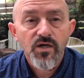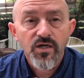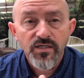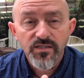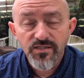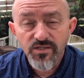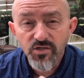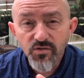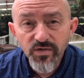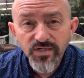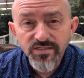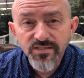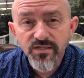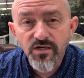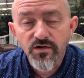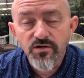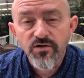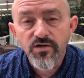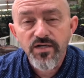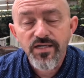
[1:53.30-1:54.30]
The U S
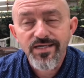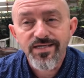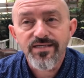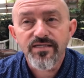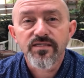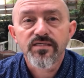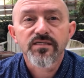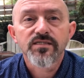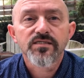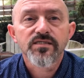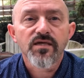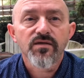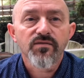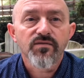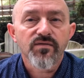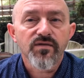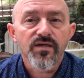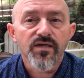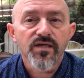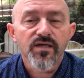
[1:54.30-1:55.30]
dollar is
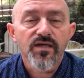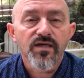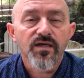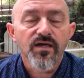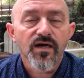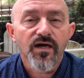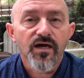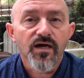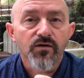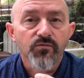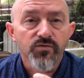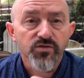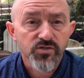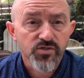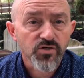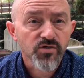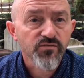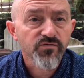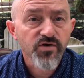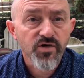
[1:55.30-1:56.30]
the uh,
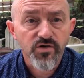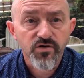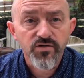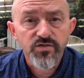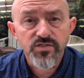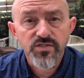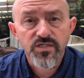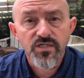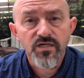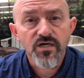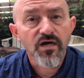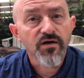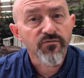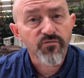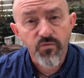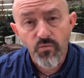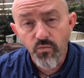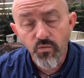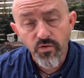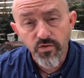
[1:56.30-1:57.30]
reserve currency of
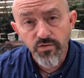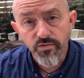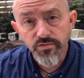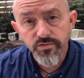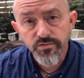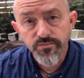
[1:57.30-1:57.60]
the world.